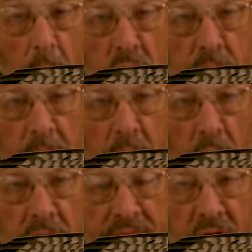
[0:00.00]
Most people
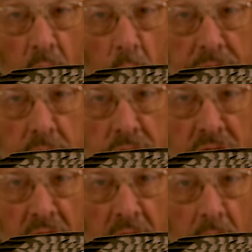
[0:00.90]
don't even know what they're
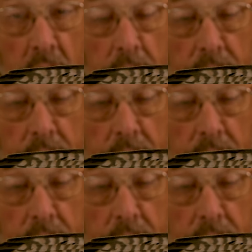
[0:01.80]
seeing,